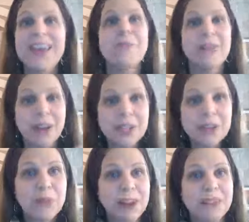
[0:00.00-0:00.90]
but also
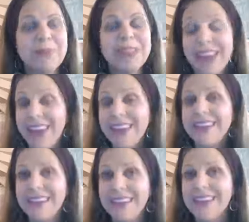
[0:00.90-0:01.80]
a part of him that
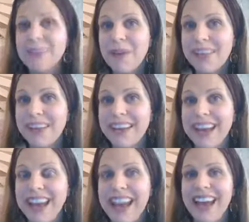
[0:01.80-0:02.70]
hated his mother
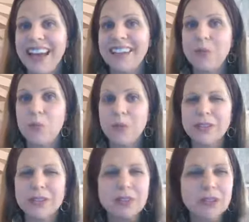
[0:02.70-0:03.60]
and
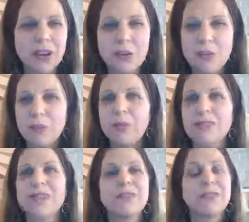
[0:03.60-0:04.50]
was so
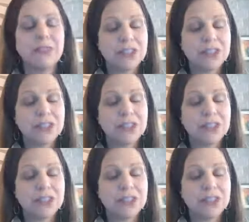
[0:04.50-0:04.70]
resentful.